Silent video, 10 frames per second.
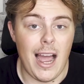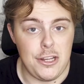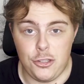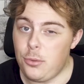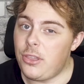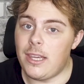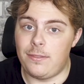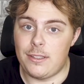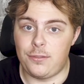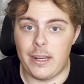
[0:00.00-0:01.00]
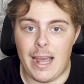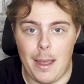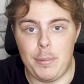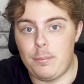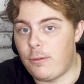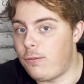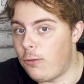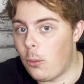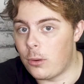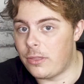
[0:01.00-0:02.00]
I do think if this fight happened
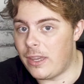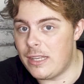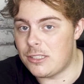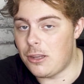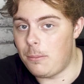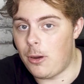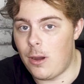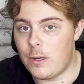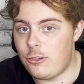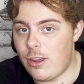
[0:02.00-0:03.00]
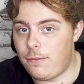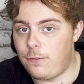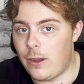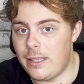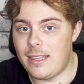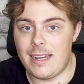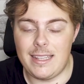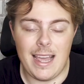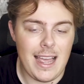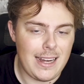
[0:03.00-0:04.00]
before the Islam Makhachev fight that
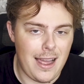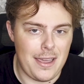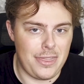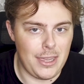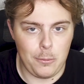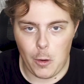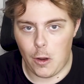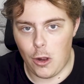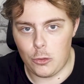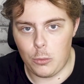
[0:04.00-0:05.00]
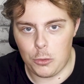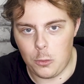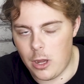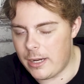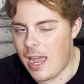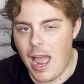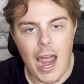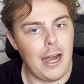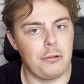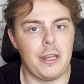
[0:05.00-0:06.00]
he had, I think Moicano would have won.
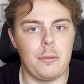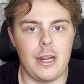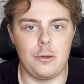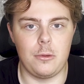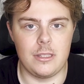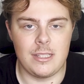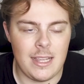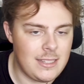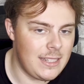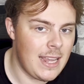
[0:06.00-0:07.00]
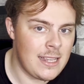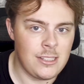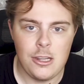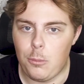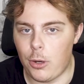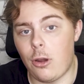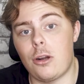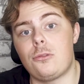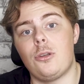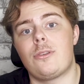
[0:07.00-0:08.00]
I don't care what anyone says. Yes,
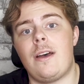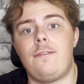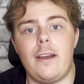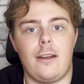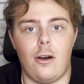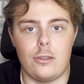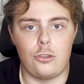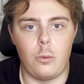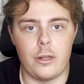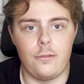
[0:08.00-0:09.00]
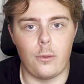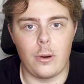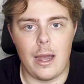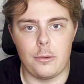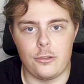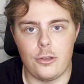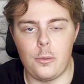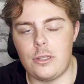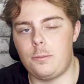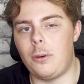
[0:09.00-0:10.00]
Moicano took that fight on 24 hours
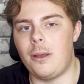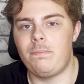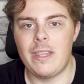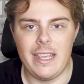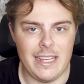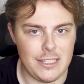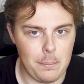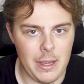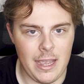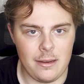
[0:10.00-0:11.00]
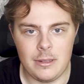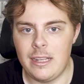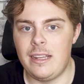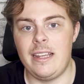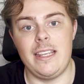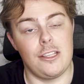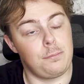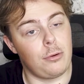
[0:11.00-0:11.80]
notice, but he's a man. He has